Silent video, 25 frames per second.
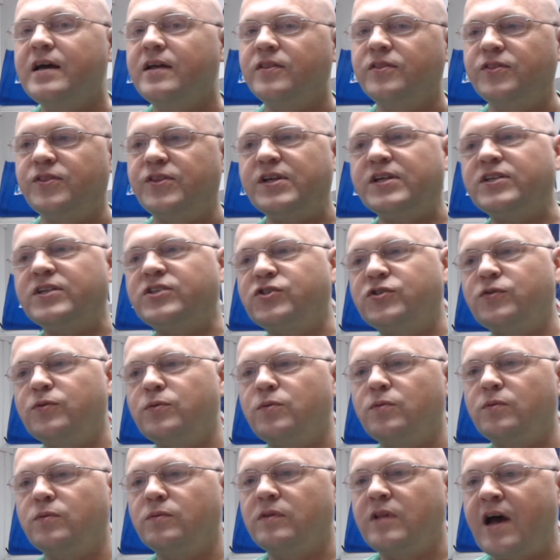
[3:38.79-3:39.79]
This
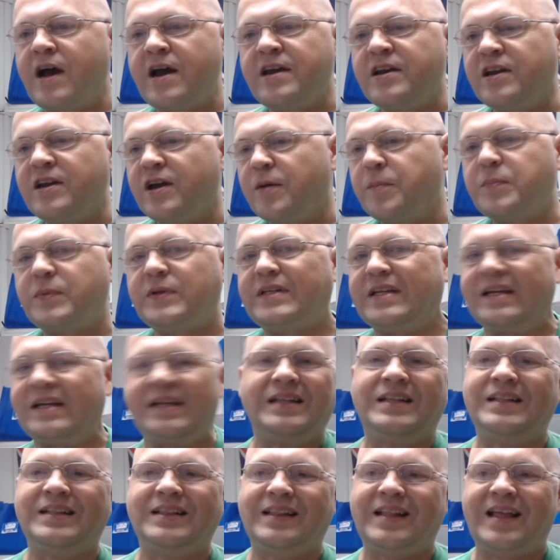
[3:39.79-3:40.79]
lineup
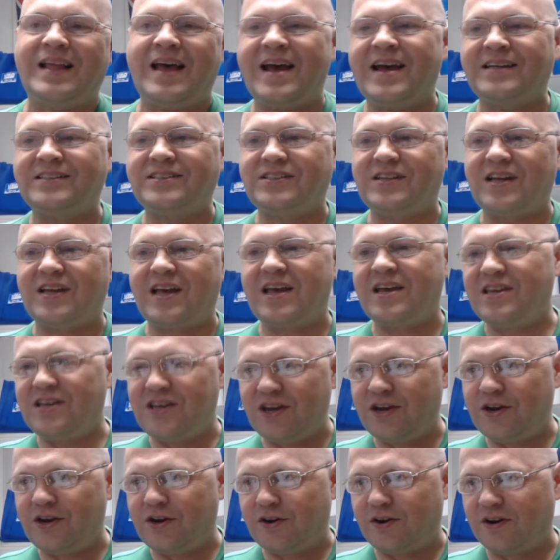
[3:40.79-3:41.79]
didn't last a
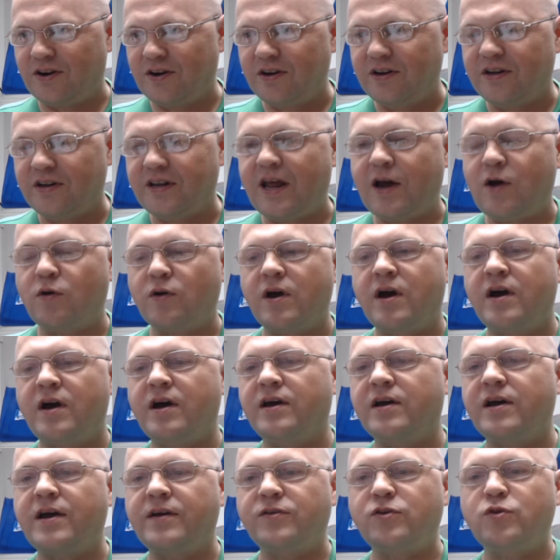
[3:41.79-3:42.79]
year. Now,
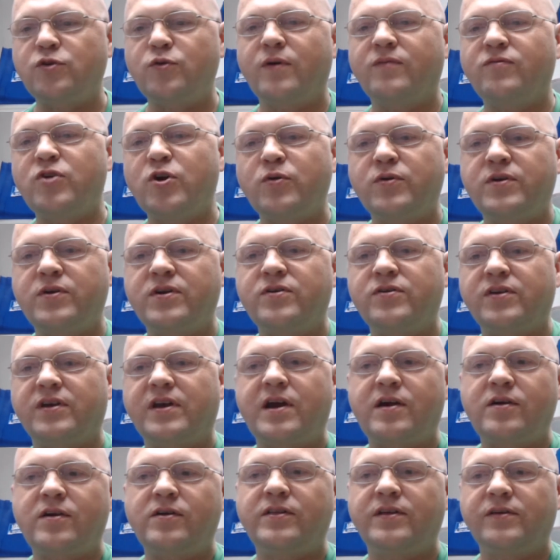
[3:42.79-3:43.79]
I do have a note here that
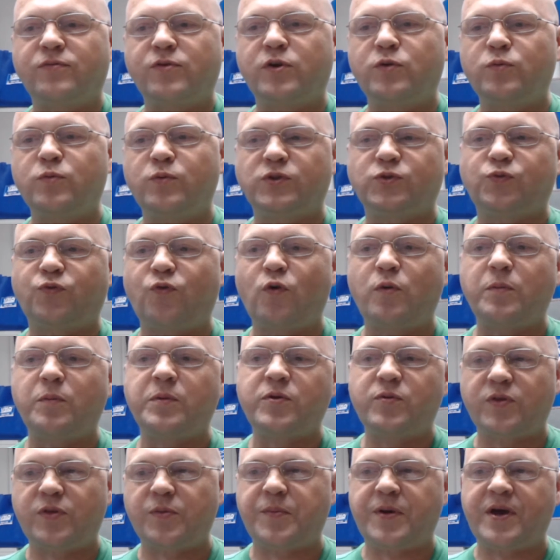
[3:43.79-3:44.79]
Kerry Livgren was formerly
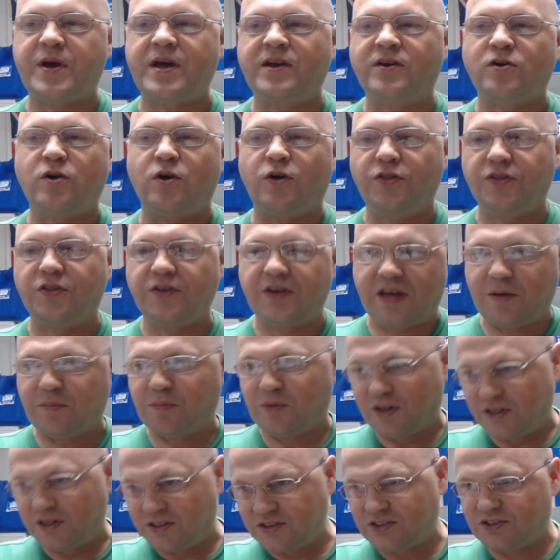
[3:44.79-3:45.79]
with a band called the
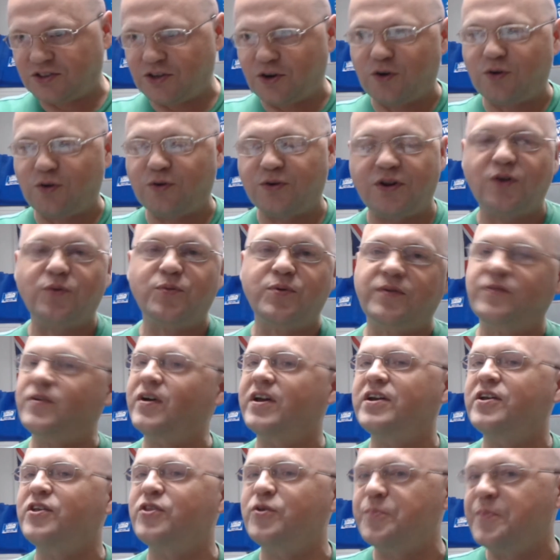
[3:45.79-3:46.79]
Gimlets. So, we've
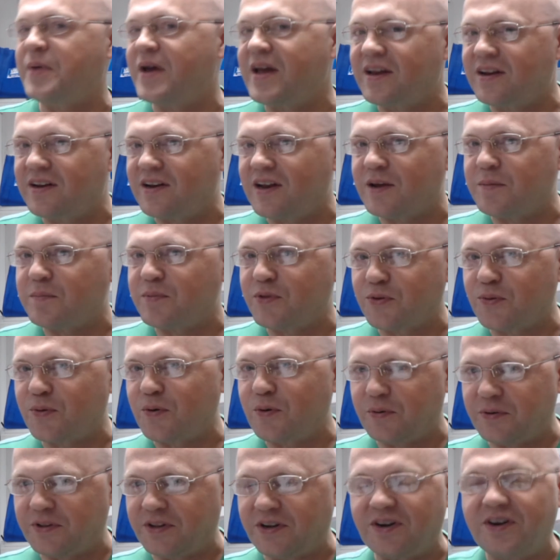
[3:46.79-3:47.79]
got another band name to
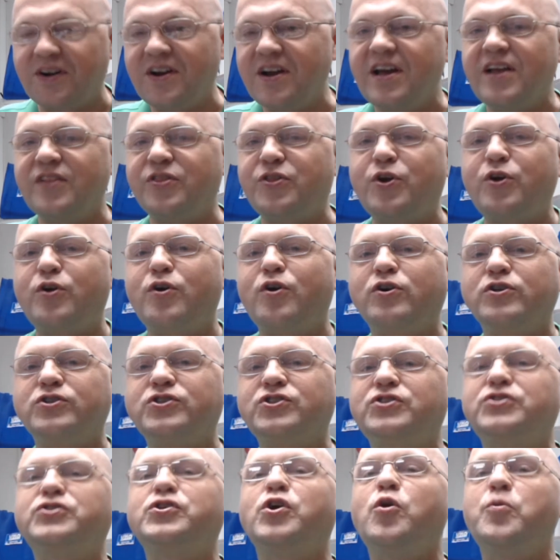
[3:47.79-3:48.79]
throw in there. There are
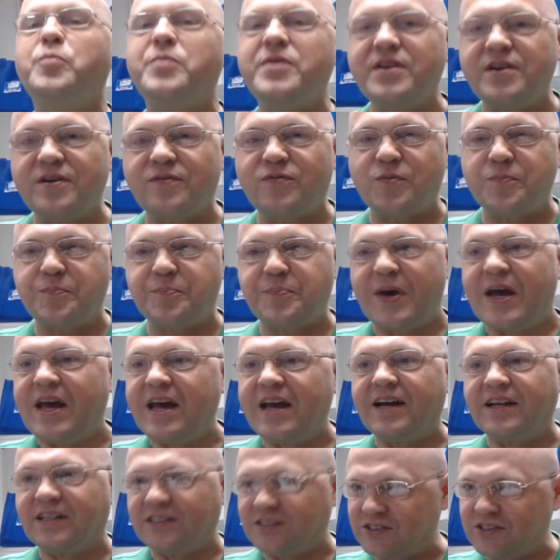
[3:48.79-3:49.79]
so many different
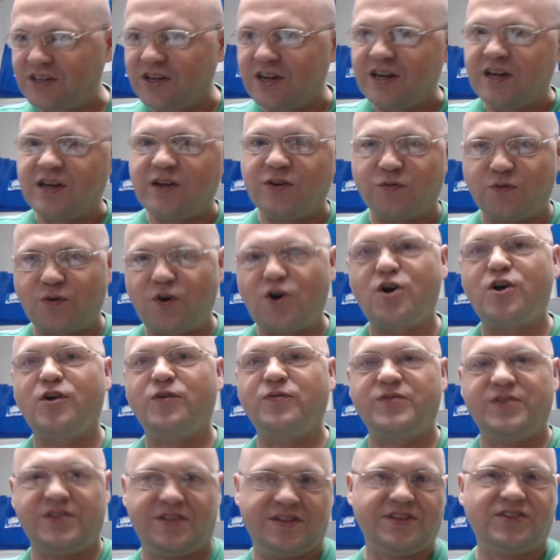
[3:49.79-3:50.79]
bands
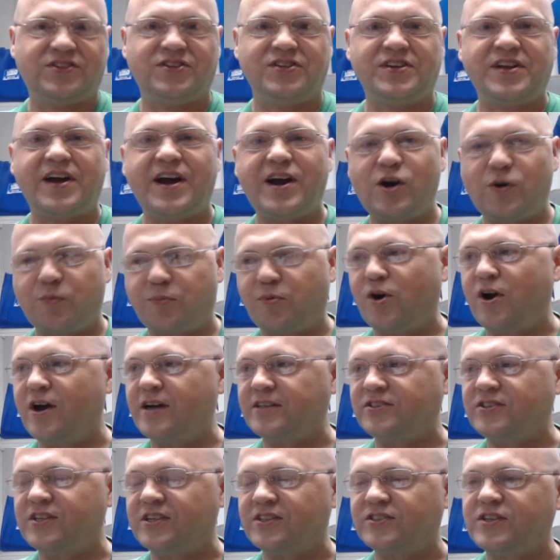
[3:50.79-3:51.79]
involved in this entire
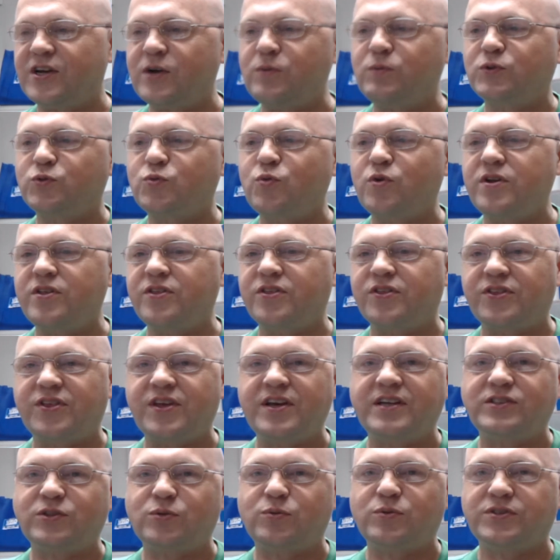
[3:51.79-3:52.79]
process. That was one of the
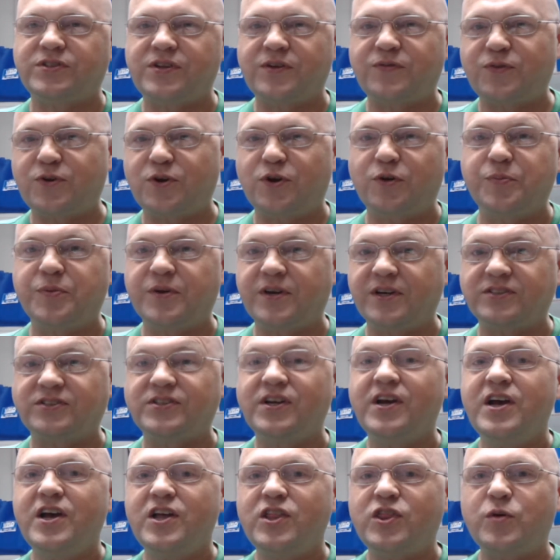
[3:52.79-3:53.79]
things that was difficult because
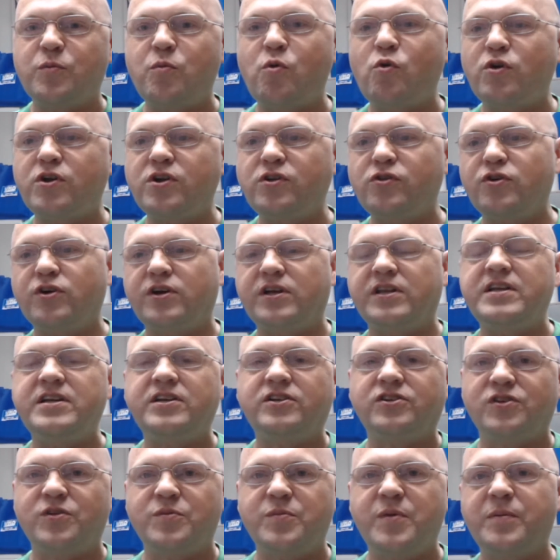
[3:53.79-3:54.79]
the more you look at
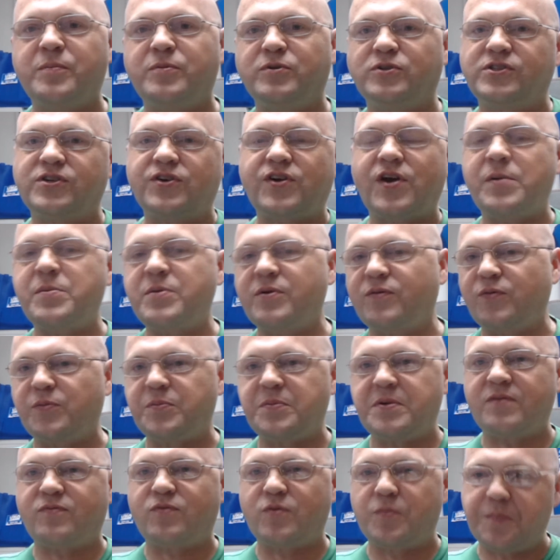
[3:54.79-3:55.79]
each of the members, they're coming from
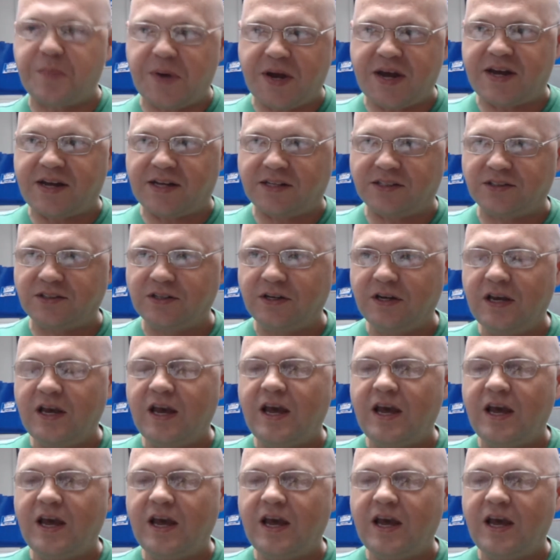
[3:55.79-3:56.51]
different bands.